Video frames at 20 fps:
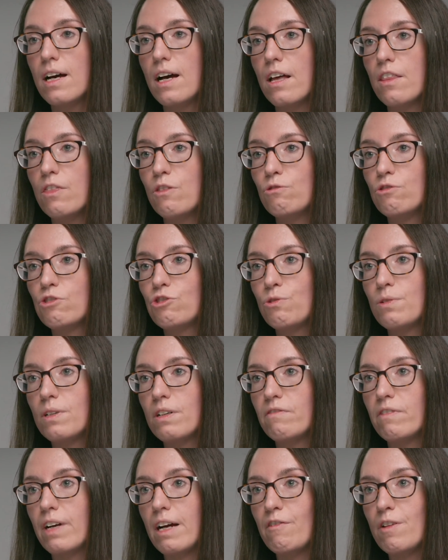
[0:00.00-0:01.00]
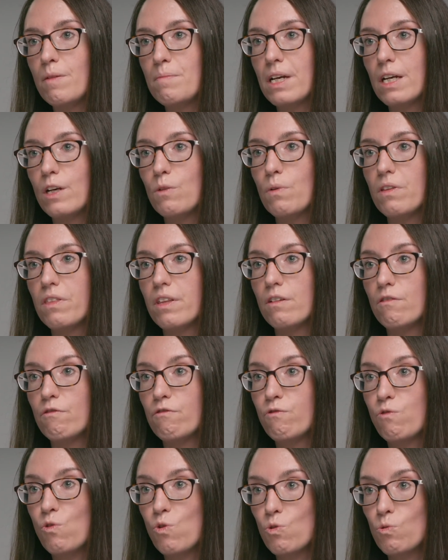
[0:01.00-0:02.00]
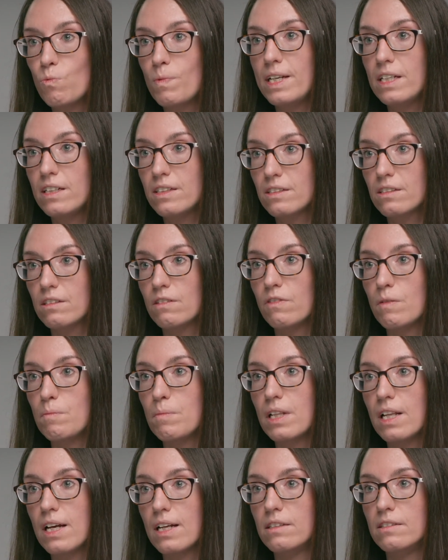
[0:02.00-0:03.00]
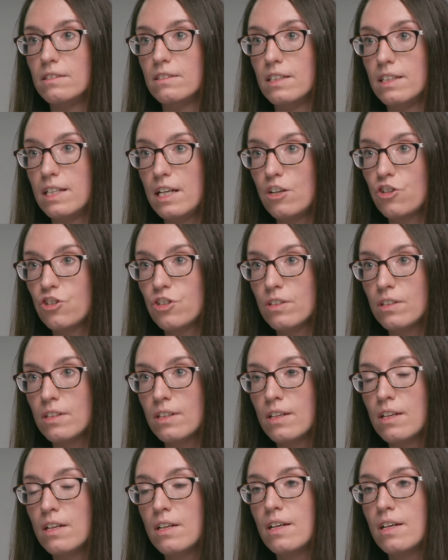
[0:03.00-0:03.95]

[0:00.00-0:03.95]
and those who are viremic within 4 weeks of a planned donation,